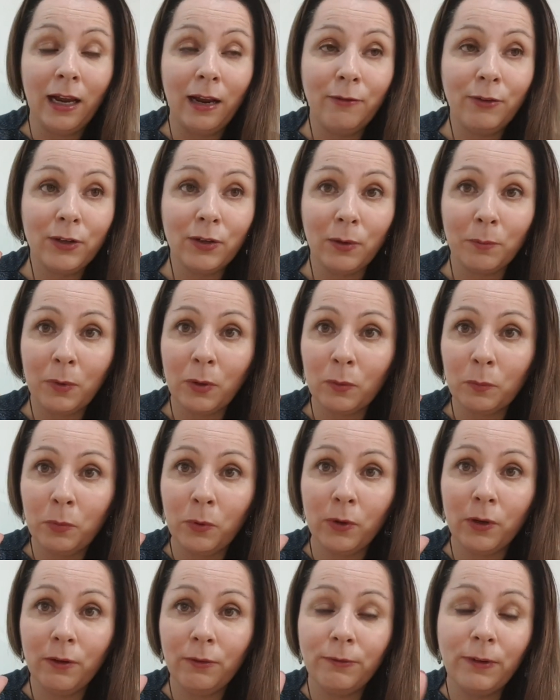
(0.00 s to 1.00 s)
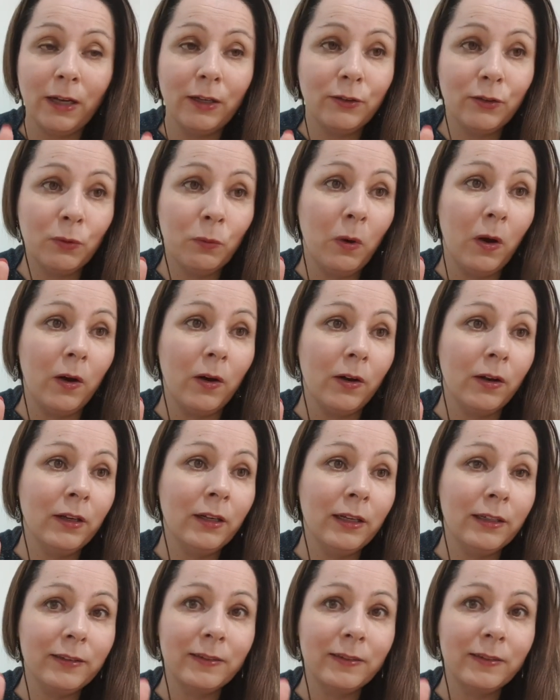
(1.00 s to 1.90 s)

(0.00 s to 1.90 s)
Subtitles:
every time I was putting a photo on,